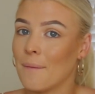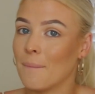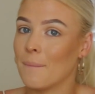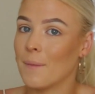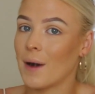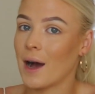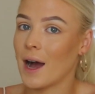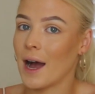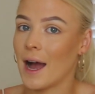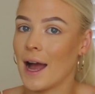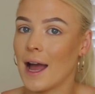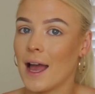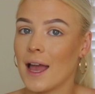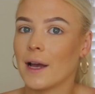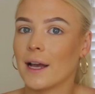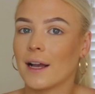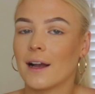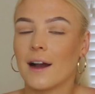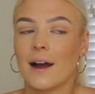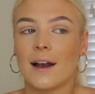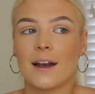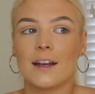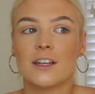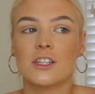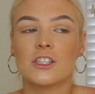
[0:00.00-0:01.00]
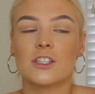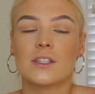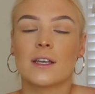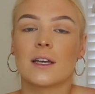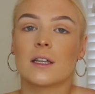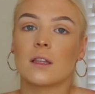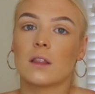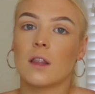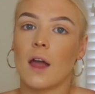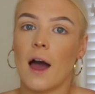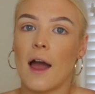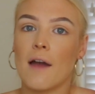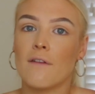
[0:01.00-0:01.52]
my kind of just like
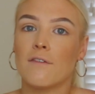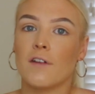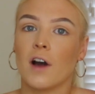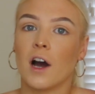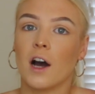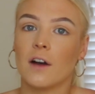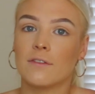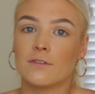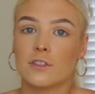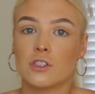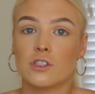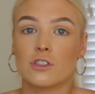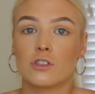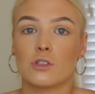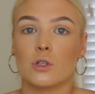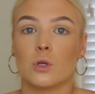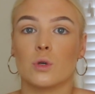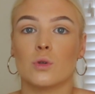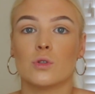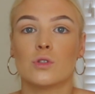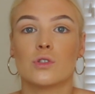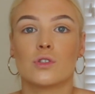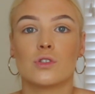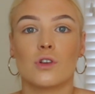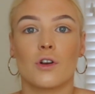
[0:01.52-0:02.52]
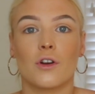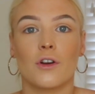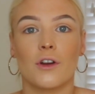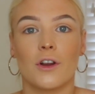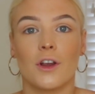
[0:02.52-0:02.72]
life after school so